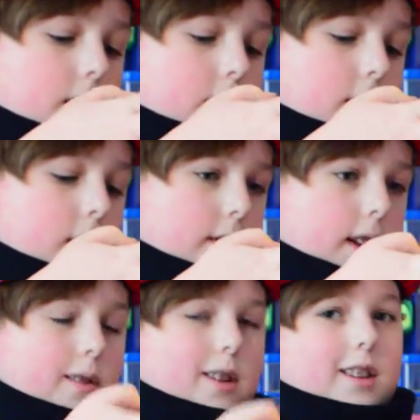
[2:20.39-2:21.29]
I
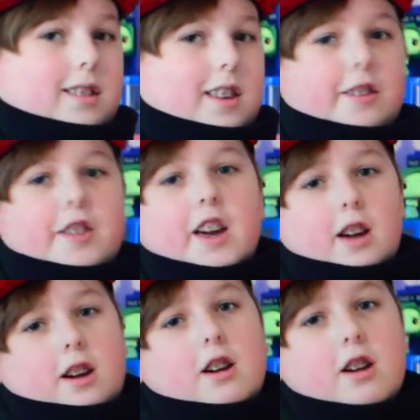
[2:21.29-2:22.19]
really want to say thing,
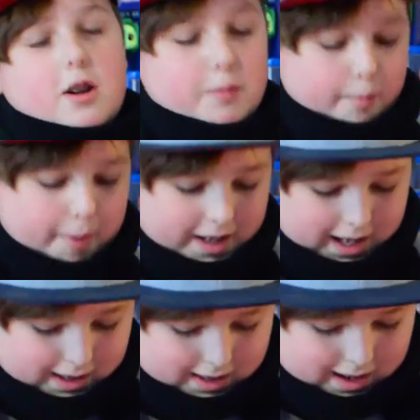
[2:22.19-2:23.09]
but my
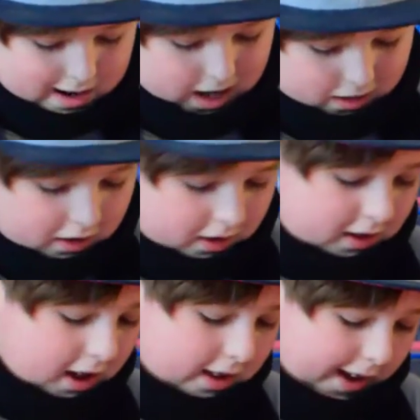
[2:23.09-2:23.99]
dad said not to
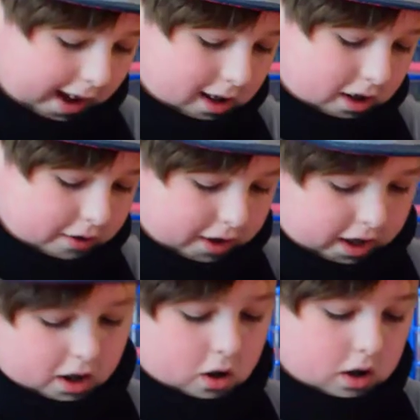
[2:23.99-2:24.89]
say that in a
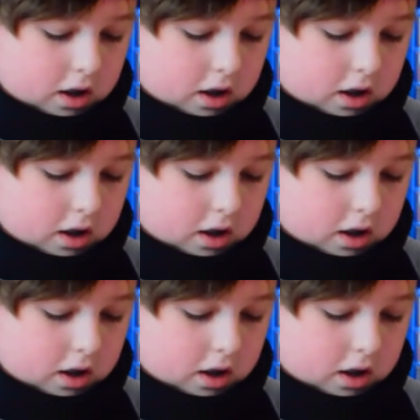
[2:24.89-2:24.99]
video,